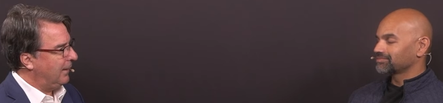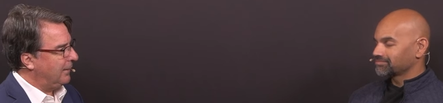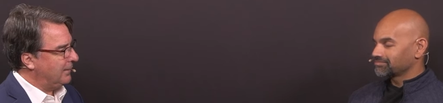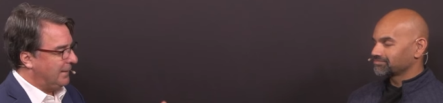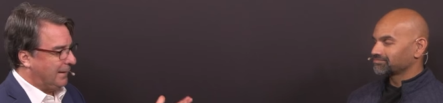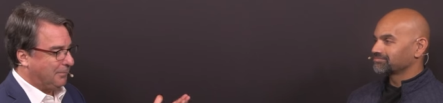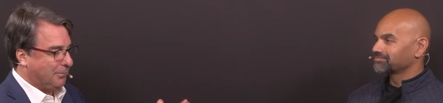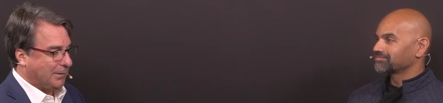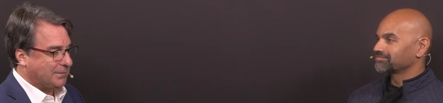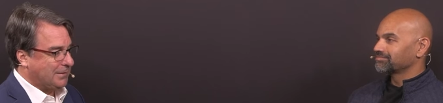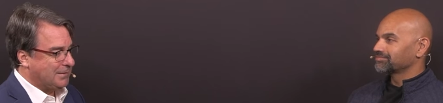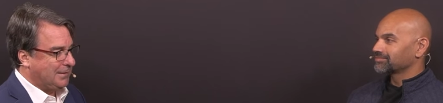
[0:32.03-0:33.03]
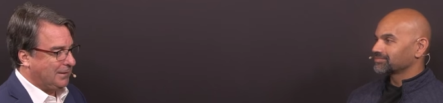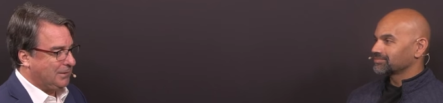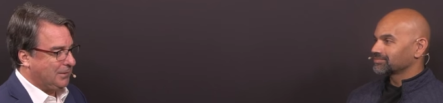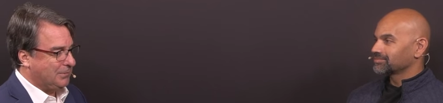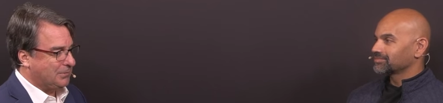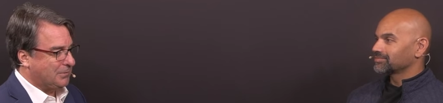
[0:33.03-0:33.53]
Speaker 1: Databricks
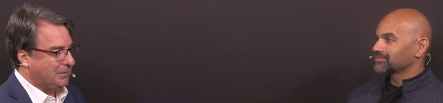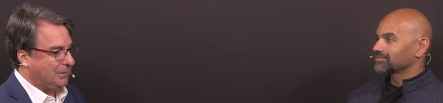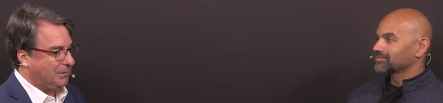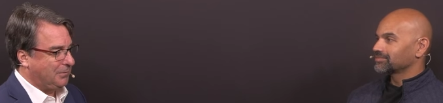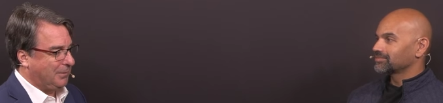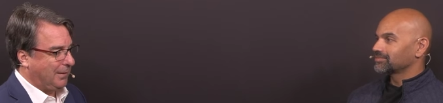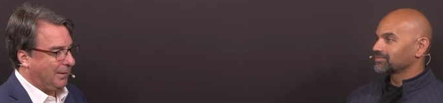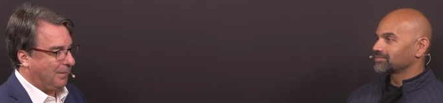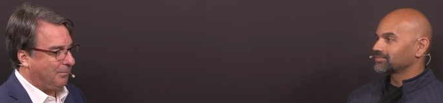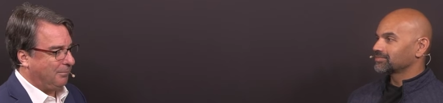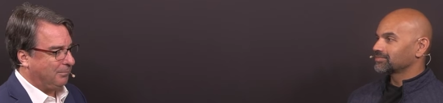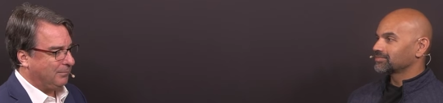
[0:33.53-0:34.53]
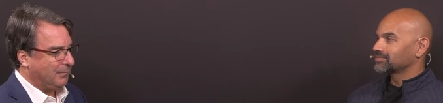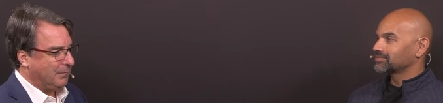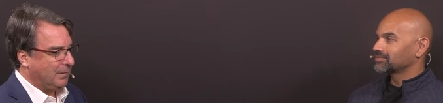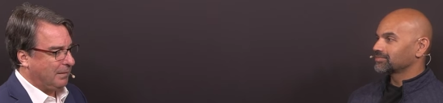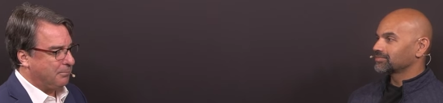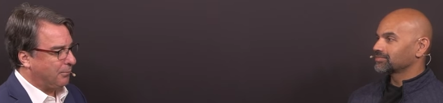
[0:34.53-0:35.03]
continues to
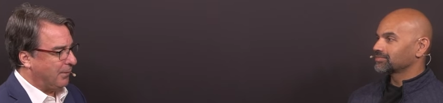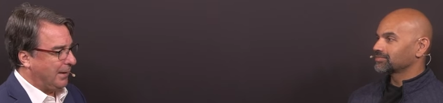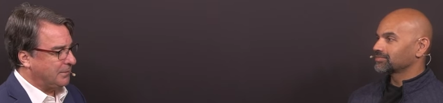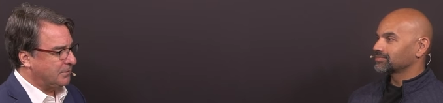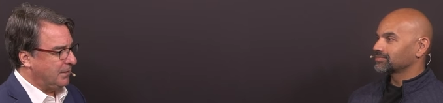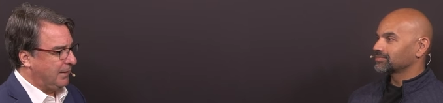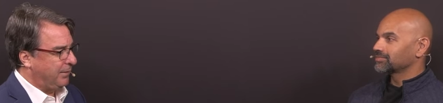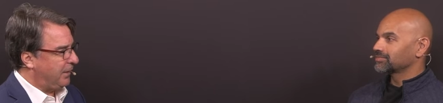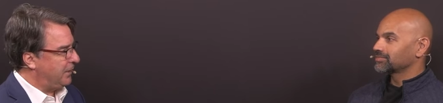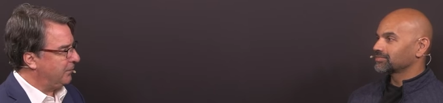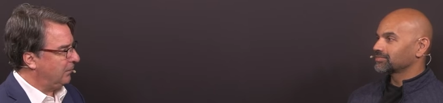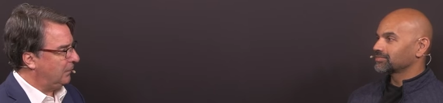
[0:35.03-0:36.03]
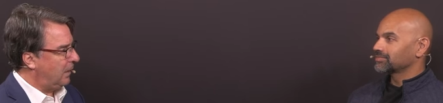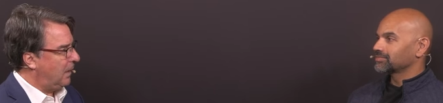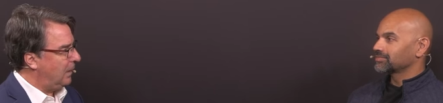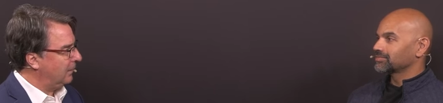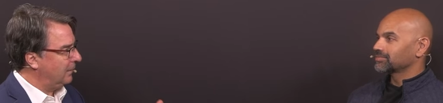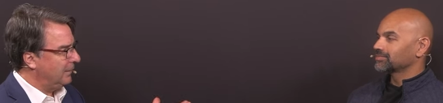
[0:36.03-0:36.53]
impress and thunder
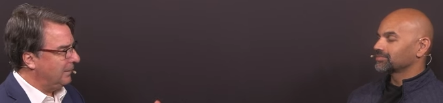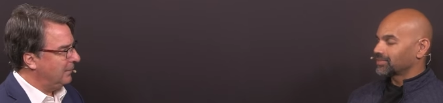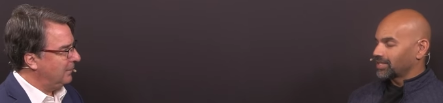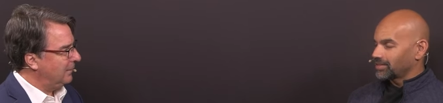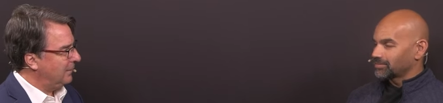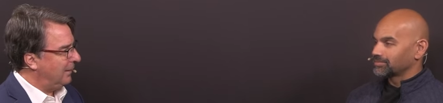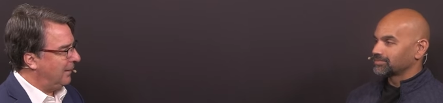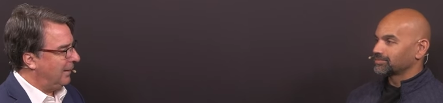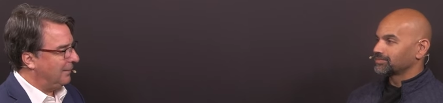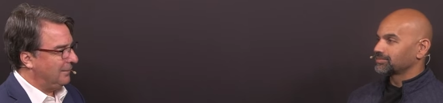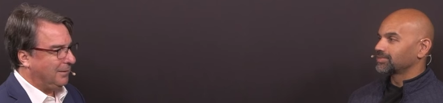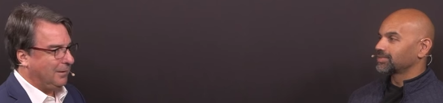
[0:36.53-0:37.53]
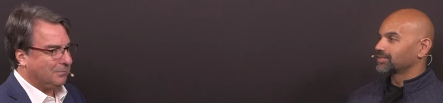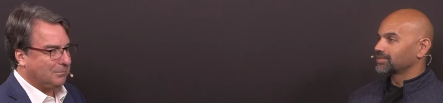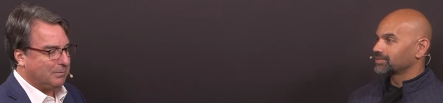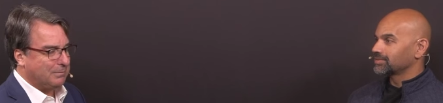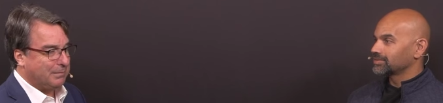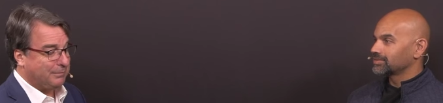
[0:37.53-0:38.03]
along. Yeah. From
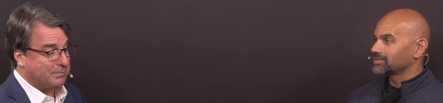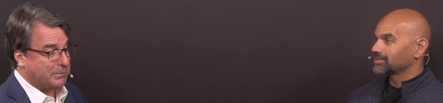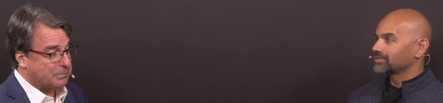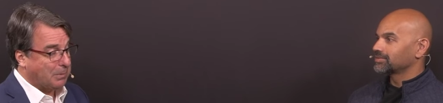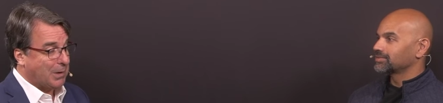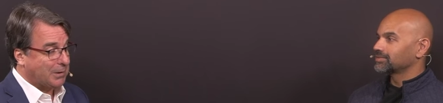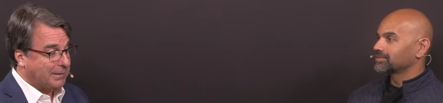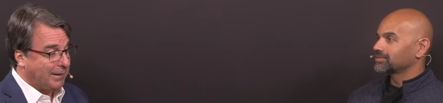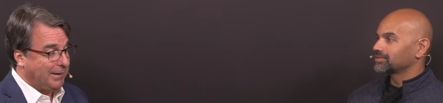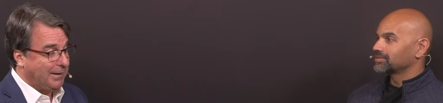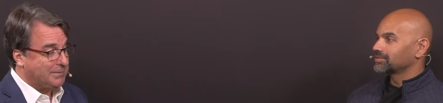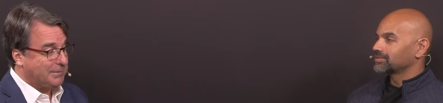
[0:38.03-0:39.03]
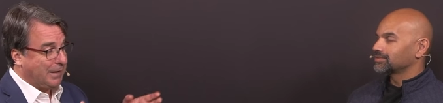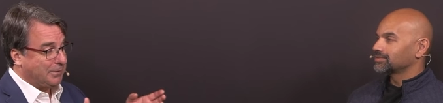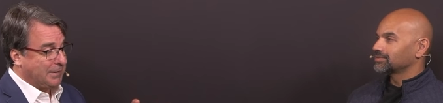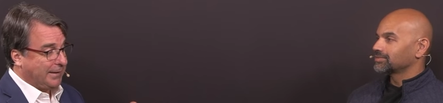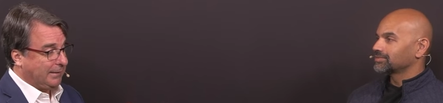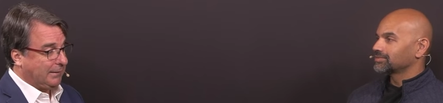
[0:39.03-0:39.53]
the Spark days and now
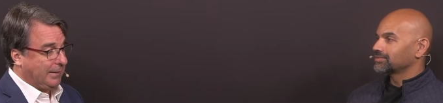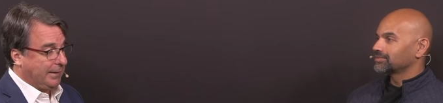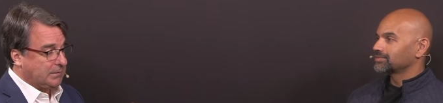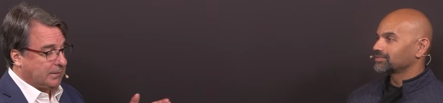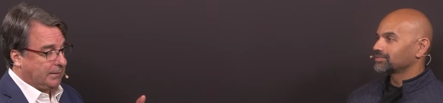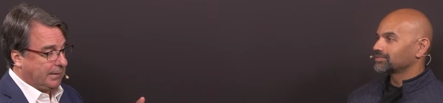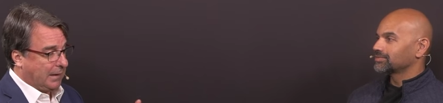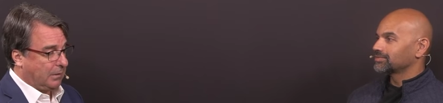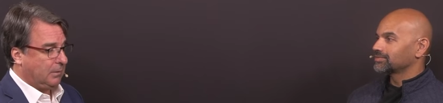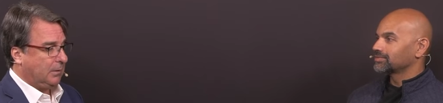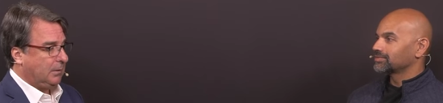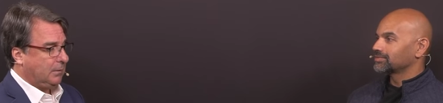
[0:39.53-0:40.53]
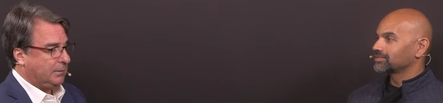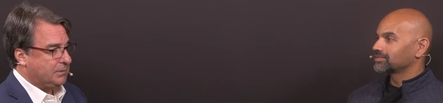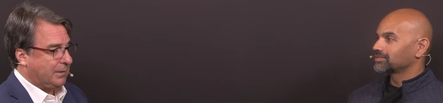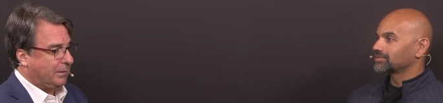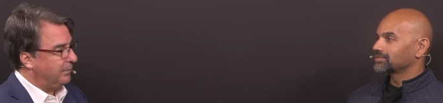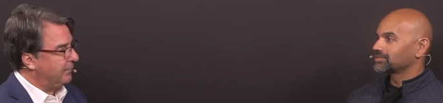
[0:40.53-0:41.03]
data lakes, and now
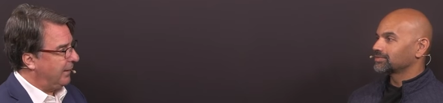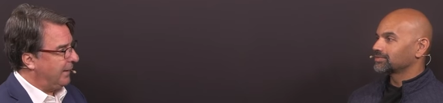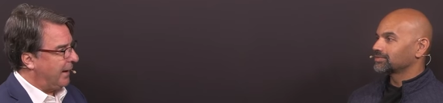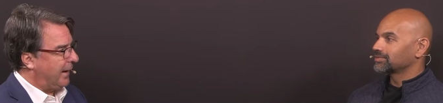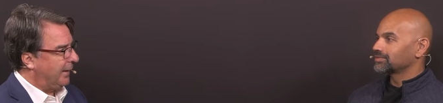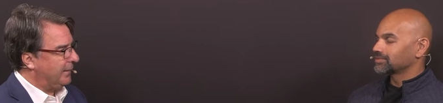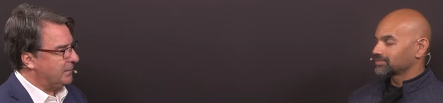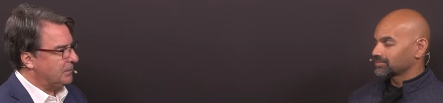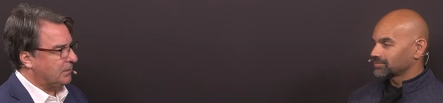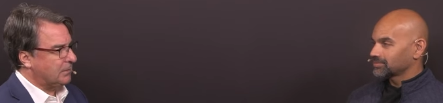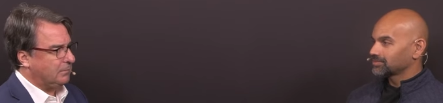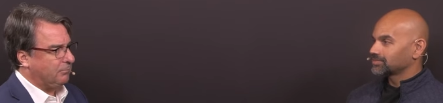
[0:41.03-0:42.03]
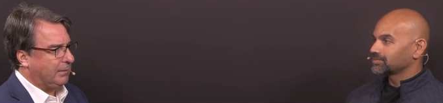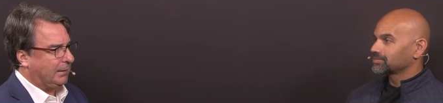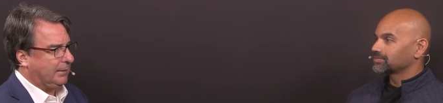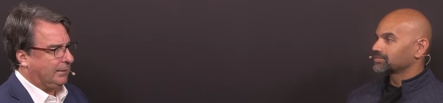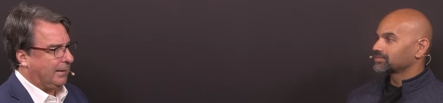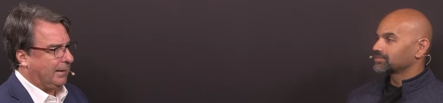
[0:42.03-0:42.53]
generative AI is just
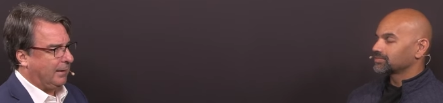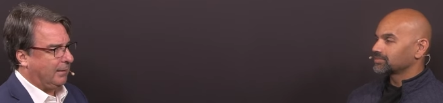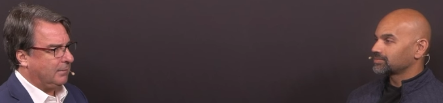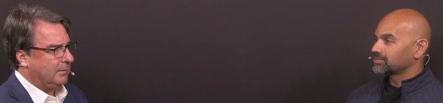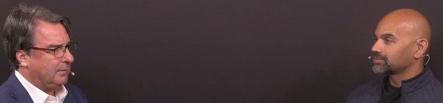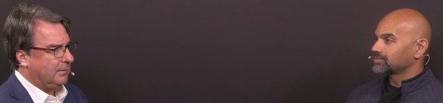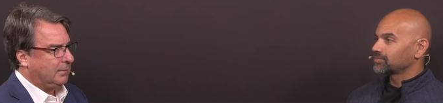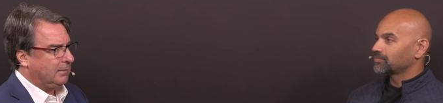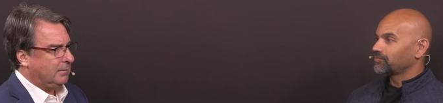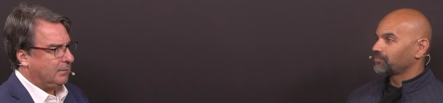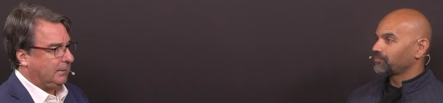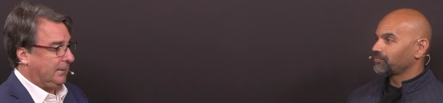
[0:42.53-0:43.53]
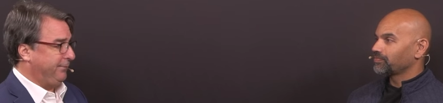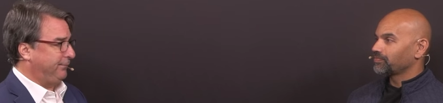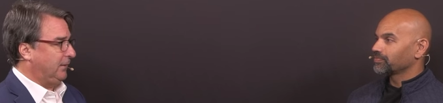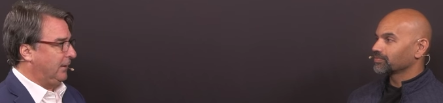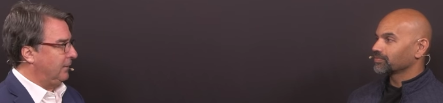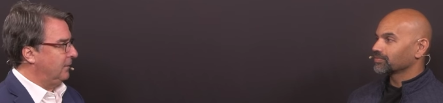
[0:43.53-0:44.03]
really kind of
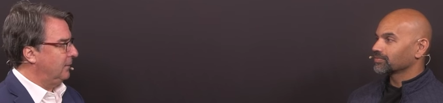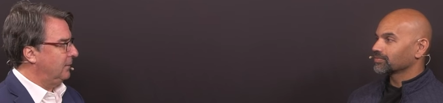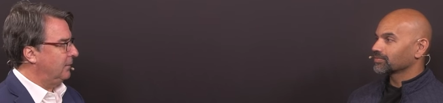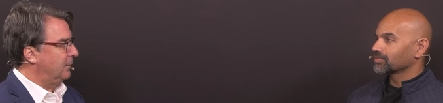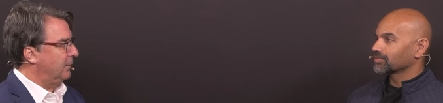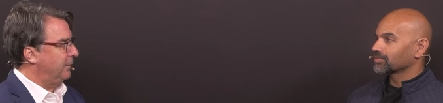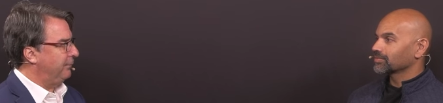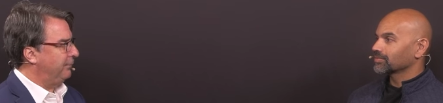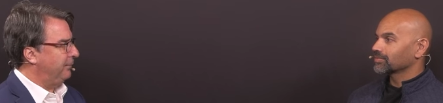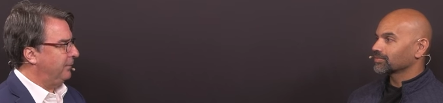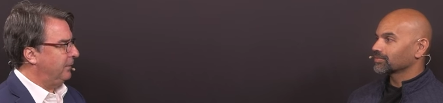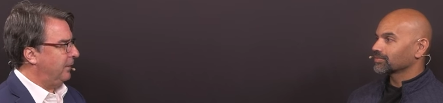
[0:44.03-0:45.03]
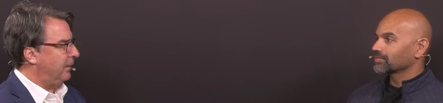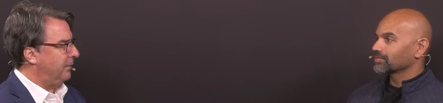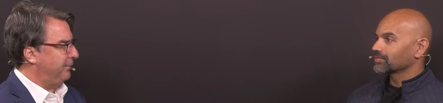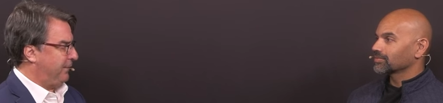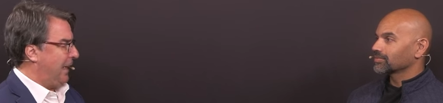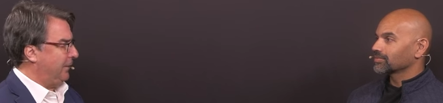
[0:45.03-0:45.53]
lifted the
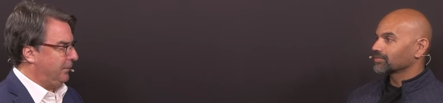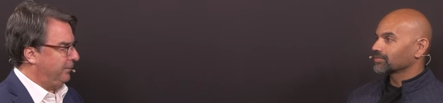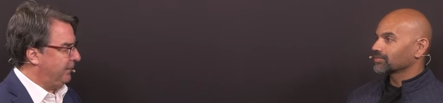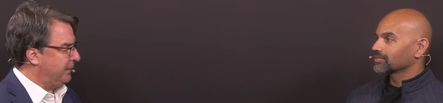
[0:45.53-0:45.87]
value of the